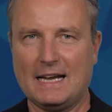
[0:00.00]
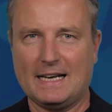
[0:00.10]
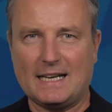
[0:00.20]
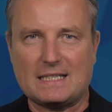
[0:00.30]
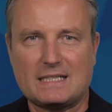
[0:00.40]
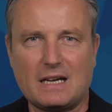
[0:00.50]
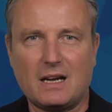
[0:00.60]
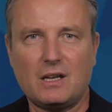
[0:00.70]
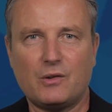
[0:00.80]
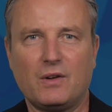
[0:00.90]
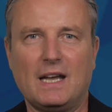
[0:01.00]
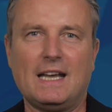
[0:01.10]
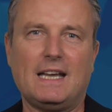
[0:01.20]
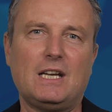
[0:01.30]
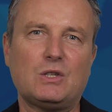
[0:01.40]
Let's dive
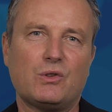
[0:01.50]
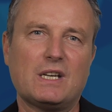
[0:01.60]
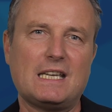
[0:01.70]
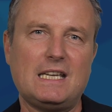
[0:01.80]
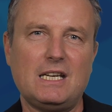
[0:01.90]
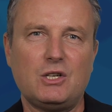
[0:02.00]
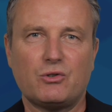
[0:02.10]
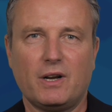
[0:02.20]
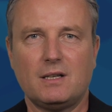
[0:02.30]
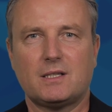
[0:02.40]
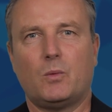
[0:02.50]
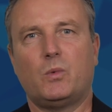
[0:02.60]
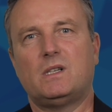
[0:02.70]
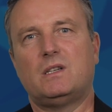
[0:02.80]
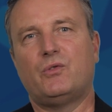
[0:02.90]
into the key trends that
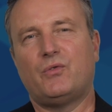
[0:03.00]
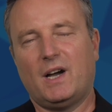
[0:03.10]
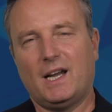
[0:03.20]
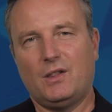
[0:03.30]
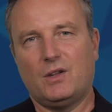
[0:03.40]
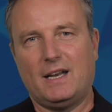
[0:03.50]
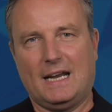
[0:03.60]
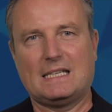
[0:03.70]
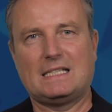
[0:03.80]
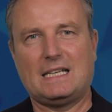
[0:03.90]
will define the next